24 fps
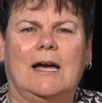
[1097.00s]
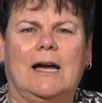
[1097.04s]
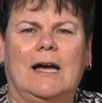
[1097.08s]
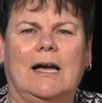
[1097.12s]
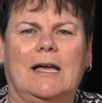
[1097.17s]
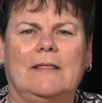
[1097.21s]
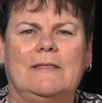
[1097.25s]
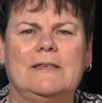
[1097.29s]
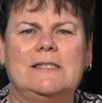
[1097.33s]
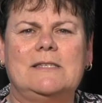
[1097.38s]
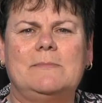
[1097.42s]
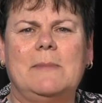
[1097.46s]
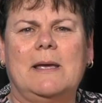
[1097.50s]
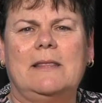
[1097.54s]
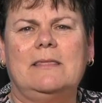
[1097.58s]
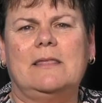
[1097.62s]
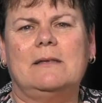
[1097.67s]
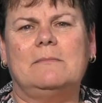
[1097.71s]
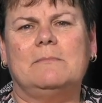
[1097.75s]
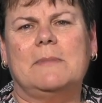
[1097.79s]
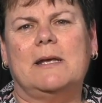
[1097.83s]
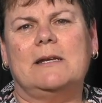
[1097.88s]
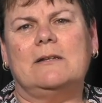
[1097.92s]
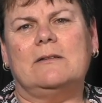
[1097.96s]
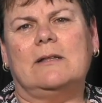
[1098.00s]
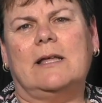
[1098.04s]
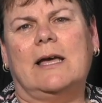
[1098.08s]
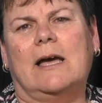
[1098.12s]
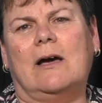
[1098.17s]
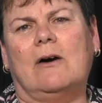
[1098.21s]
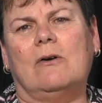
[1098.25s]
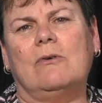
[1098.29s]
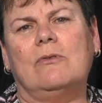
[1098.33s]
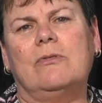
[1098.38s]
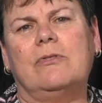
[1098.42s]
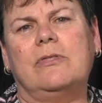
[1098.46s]
This meant that mental
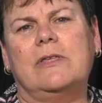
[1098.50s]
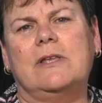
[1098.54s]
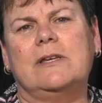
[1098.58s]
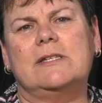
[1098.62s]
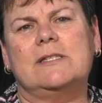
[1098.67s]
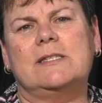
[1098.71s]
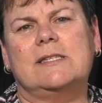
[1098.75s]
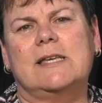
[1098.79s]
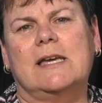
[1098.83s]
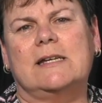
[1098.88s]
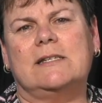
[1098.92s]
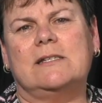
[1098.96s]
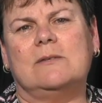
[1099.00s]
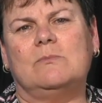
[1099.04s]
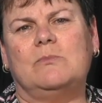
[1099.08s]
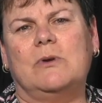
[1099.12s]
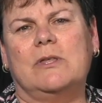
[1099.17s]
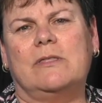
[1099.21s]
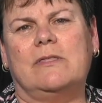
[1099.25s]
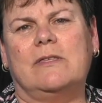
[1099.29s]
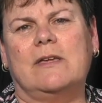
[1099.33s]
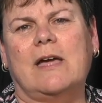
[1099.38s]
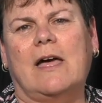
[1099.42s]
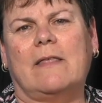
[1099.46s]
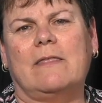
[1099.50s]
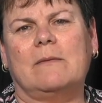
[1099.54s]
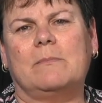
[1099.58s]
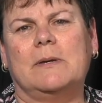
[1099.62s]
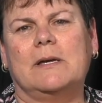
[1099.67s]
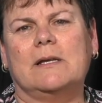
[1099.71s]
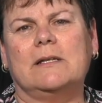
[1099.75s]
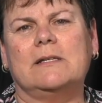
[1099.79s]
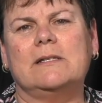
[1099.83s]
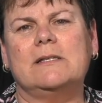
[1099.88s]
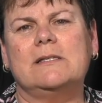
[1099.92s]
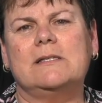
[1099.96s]
health intersected with the other
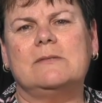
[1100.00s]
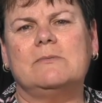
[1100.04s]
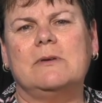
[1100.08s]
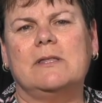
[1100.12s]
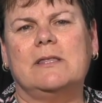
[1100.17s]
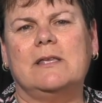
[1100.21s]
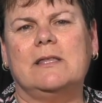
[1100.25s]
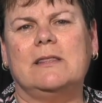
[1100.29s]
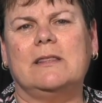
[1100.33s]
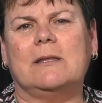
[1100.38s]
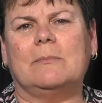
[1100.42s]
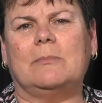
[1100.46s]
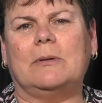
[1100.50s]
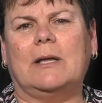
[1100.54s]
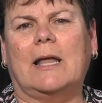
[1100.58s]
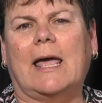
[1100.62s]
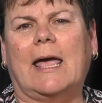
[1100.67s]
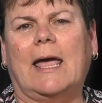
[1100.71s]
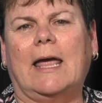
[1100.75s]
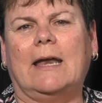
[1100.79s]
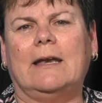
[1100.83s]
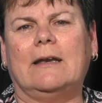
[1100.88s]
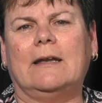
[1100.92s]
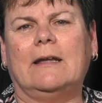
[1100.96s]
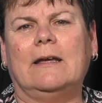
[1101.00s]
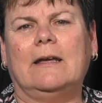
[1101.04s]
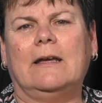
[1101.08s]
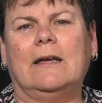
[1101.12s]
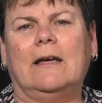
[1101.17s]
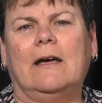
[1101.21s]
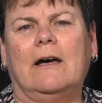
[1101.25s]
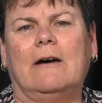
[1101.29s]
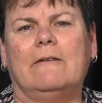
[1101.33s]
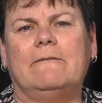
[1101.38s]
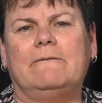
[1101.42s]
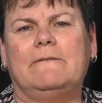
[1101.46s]
pillars within the plan
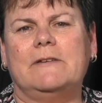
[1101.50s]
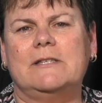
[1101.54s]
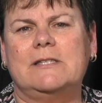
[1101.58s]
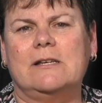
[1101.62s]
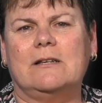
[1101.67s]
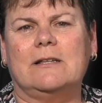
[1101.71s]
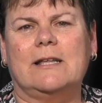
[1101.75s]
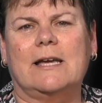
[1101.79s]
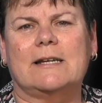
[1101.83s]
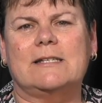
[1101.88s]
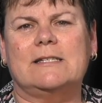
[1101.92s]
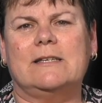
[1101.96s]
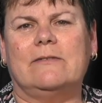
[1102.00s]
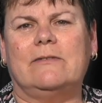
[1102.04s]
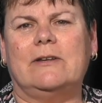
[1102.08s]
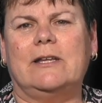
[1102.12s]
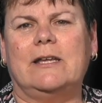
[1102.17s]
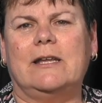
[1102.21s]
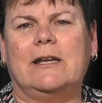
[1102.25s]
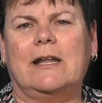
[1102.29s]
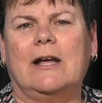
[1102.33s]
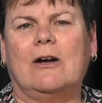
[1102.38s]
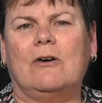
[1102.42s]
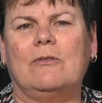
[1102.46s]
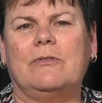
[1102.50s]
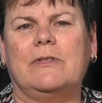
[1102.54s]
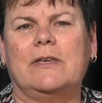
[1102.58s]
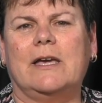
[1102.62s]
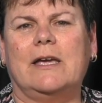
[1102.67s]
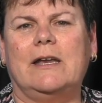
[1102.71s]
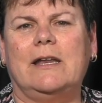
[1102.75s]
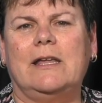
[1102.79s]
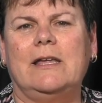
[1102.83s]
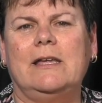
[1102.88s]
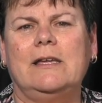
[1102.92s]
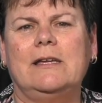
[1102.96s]
of physical activity and healthy
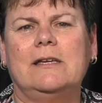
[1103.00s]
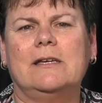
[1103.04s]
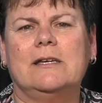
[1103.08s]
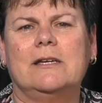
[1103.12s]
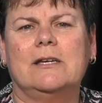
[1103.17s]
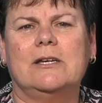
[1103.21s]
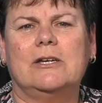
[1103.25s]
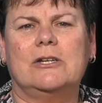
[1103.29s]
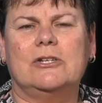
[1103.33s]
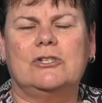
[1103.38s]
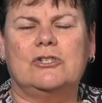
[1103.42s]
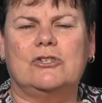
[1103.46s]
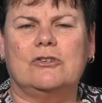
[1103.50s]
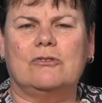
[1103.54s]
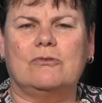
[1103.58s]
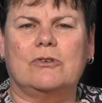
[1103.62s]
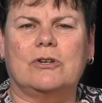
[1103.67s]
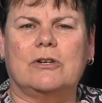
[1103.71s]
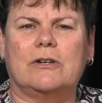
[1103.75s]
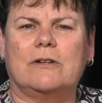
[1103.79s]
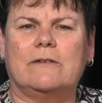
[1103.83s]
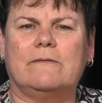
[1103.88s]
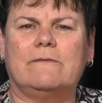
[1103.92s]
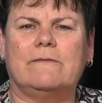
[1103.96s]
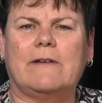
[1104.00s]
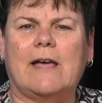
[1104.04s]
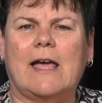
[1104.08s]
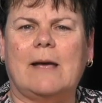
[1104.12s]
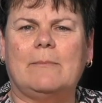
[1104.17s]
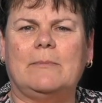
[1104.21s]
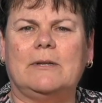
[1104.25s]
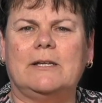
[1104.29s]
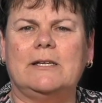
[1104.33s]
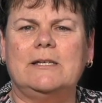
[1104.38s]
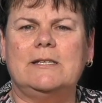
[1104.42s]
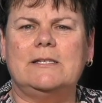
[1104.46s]
eating, children and
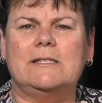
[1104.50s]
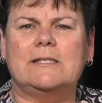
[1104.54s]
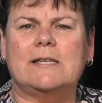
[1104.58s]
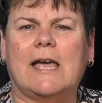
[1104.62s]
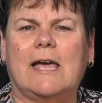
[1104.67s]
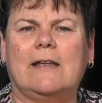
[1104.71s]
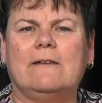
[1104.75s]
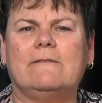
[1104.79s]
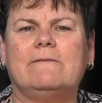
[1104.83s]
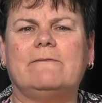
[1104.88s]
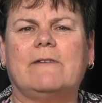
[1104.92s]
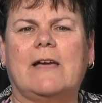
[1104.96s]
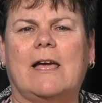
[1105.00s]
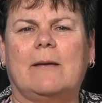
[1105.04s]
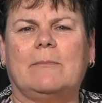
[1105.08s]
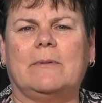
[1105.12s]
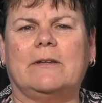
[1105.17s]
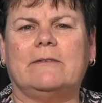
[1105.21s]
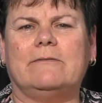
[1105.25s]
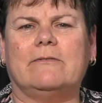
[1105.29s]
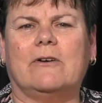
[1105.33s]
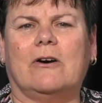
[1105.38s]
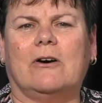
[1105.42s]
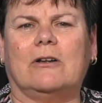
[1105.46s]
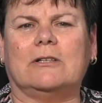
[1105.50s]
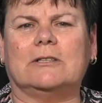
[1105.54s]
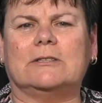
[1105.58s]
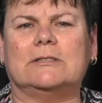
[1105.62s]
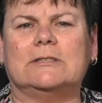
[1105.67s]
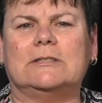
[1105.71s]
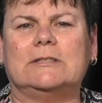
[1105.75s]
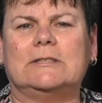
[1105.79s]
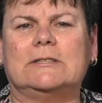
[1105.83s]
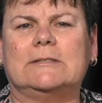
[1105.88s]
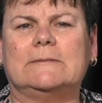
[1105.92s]
families, and family violence.